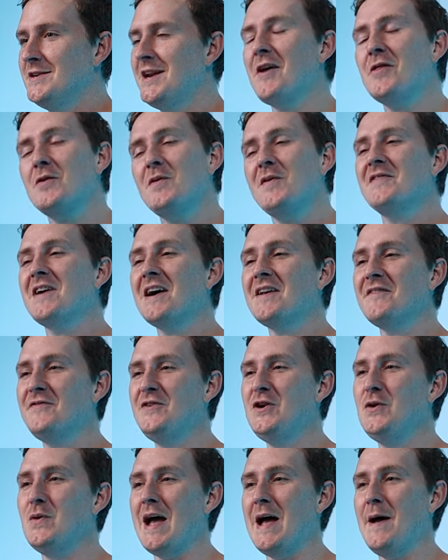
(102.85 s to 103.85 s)
Now that we've got a
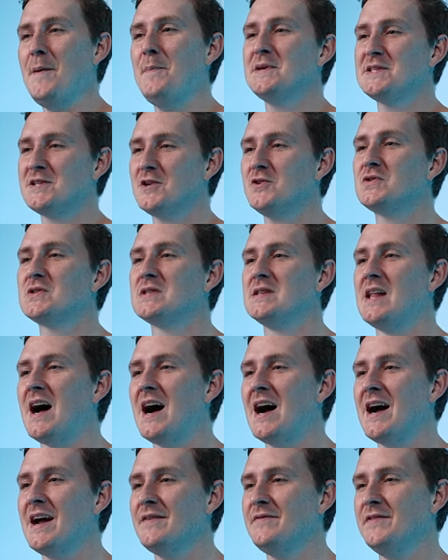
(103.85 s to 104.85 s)
few episodes
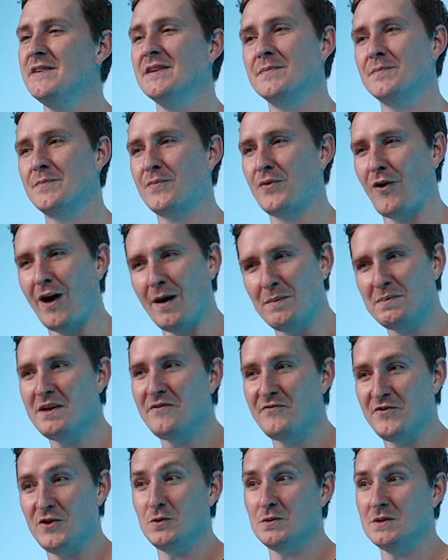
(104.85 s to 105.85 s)
live and probably
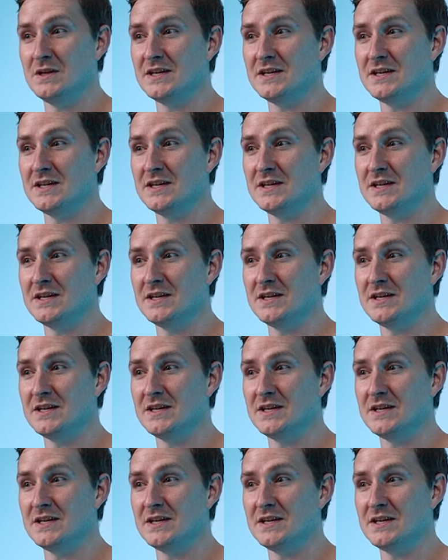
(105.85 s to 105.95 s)
a few